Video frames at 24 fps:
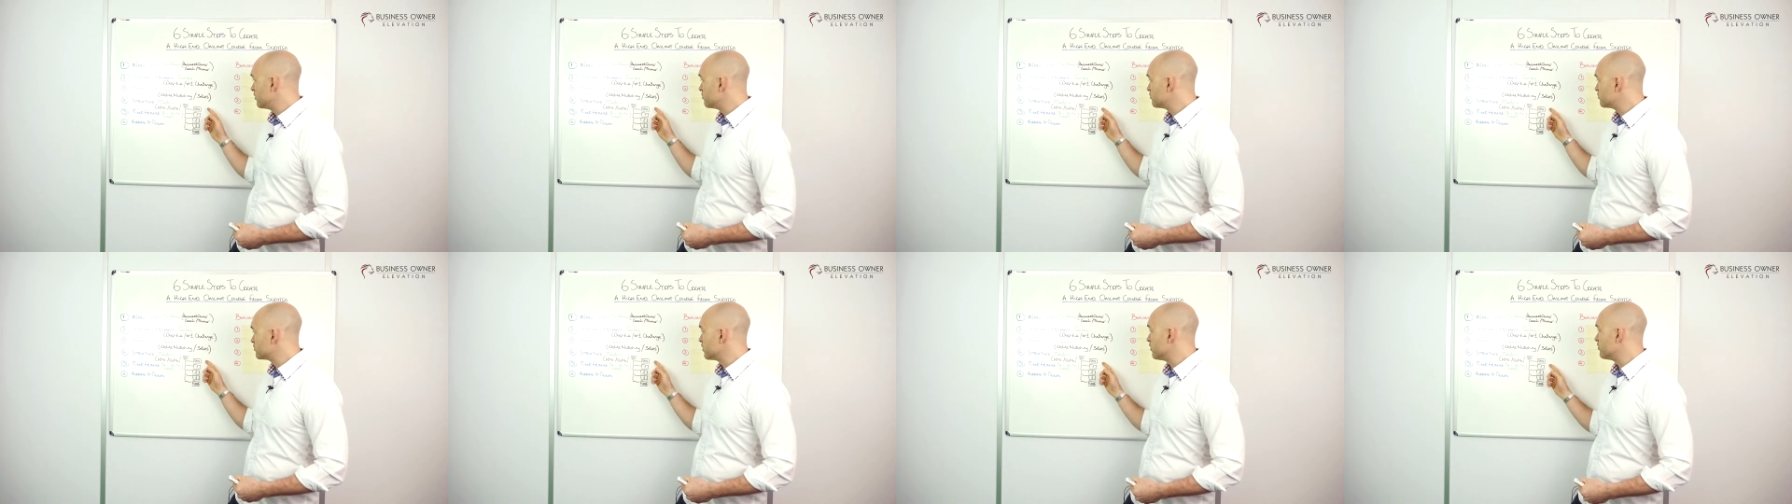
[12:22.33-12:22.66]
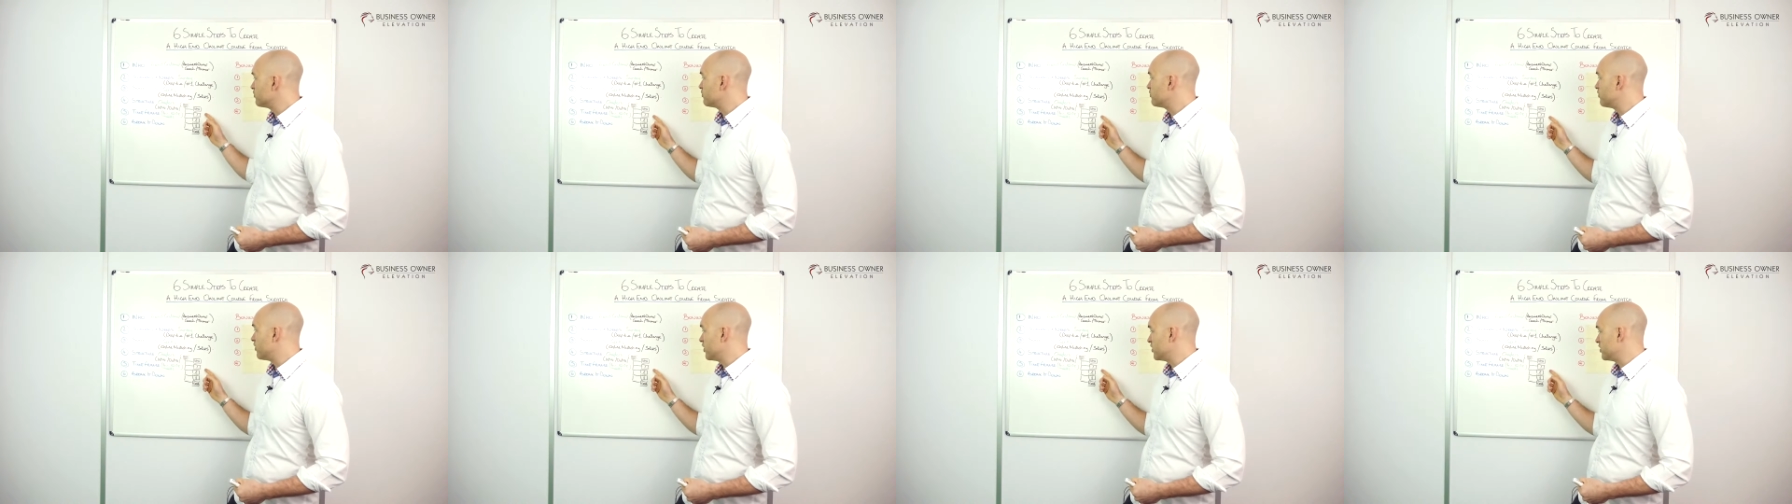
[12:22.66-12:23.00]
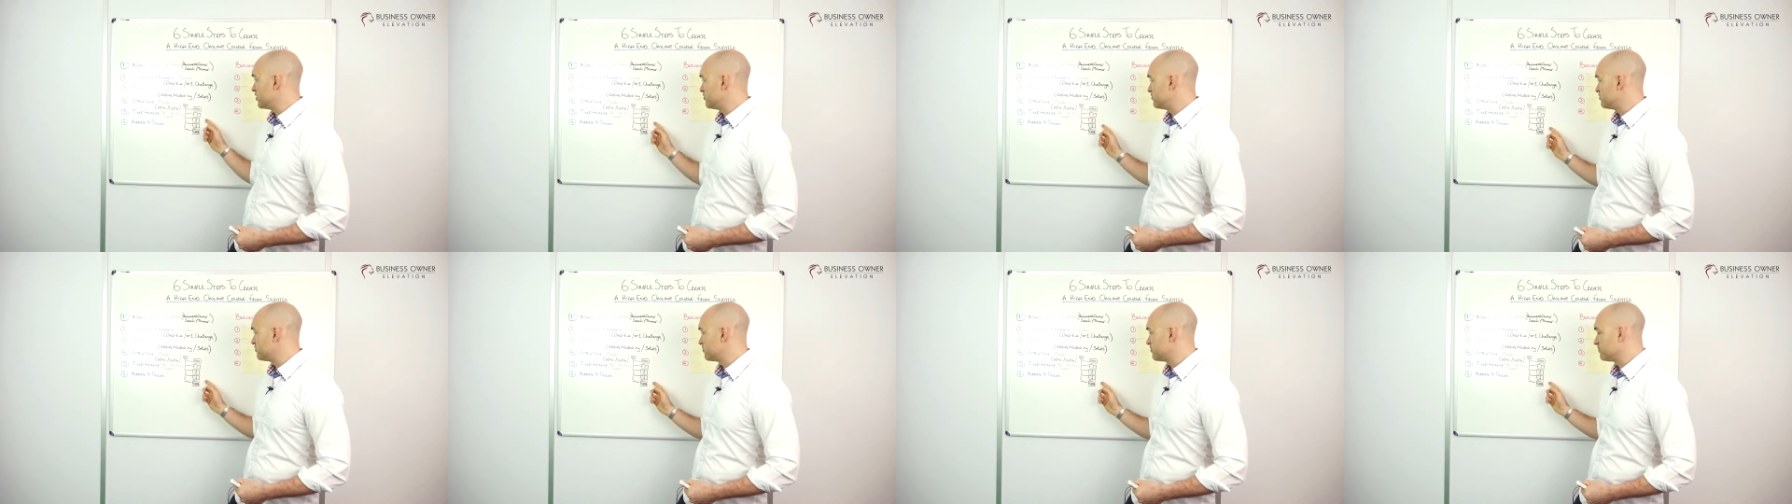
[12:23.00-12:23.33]
We've got
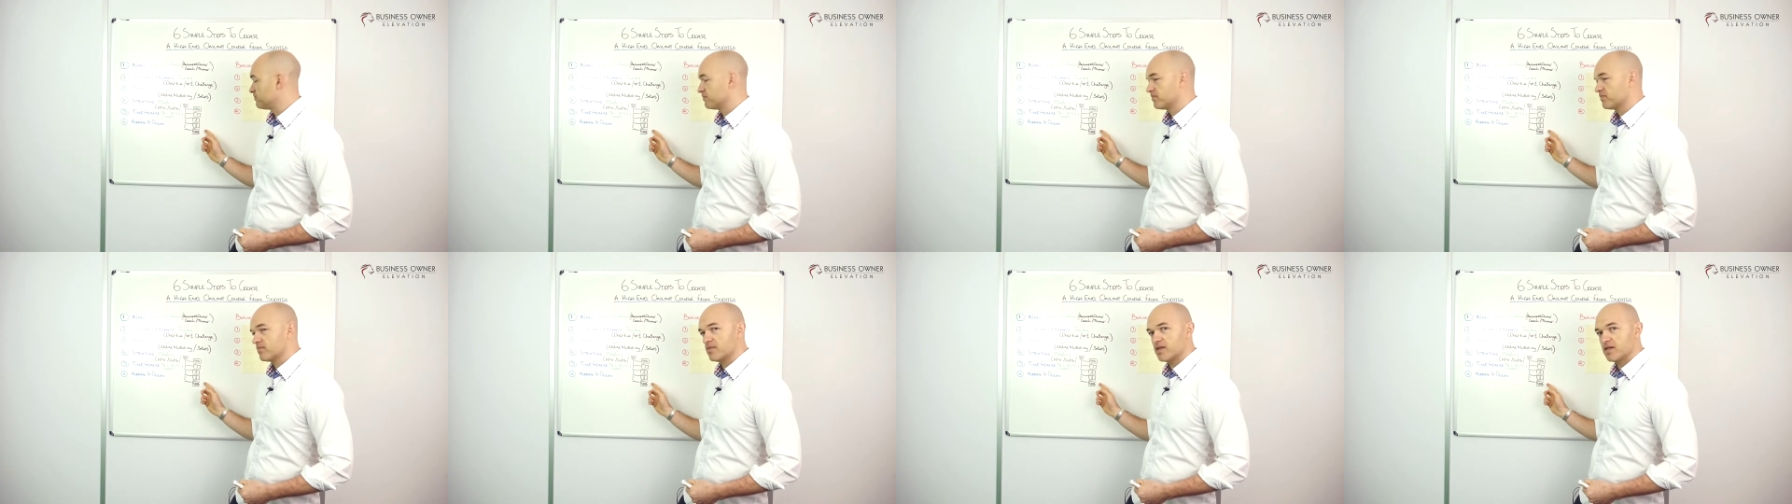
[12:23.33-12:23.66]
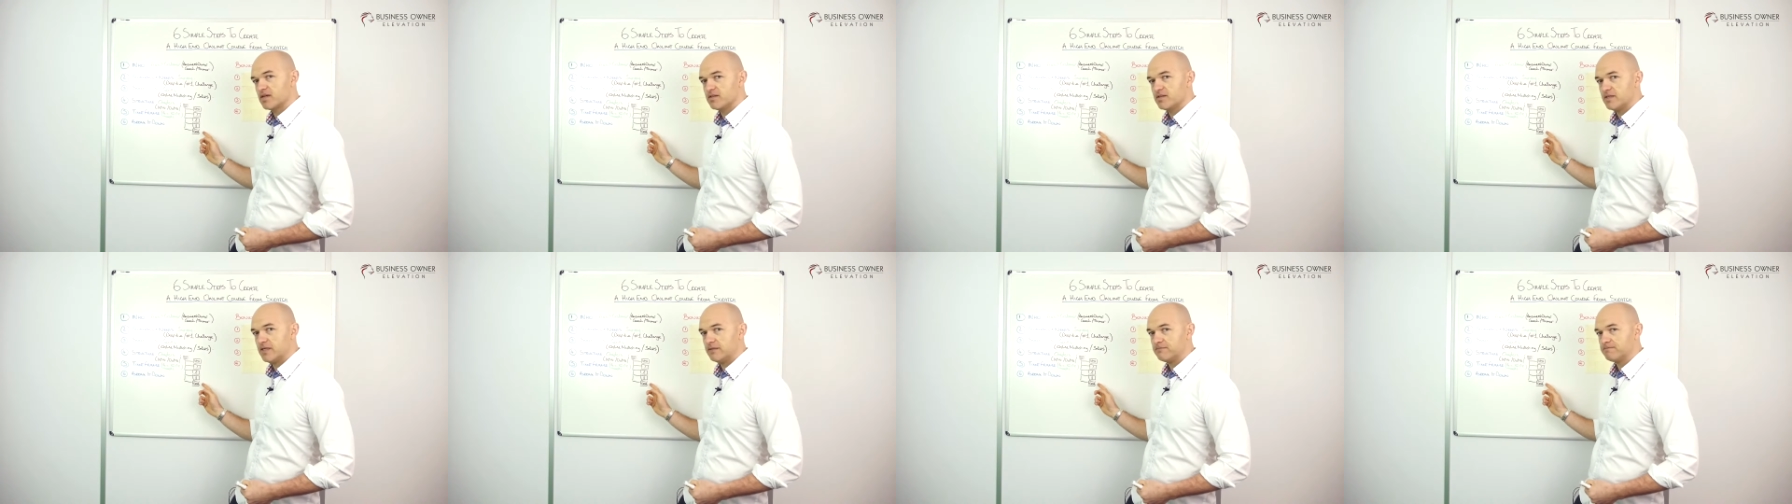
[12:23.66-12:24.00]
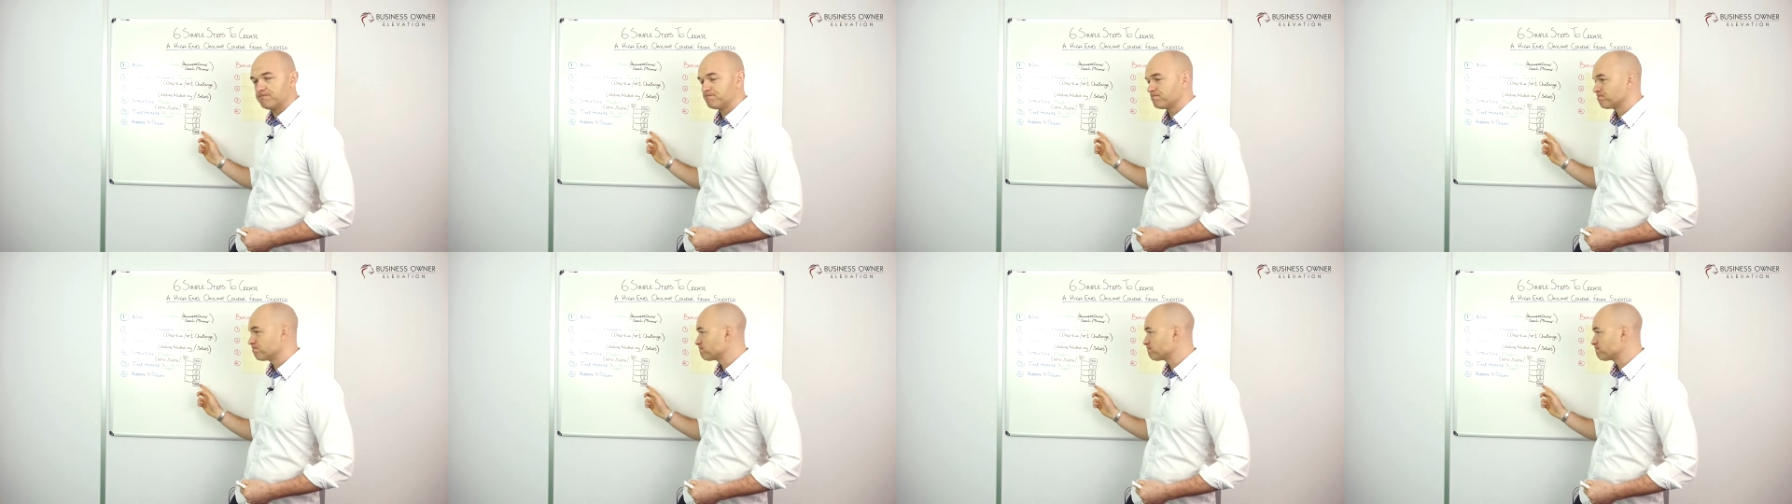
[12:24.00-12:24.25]
5. Yep.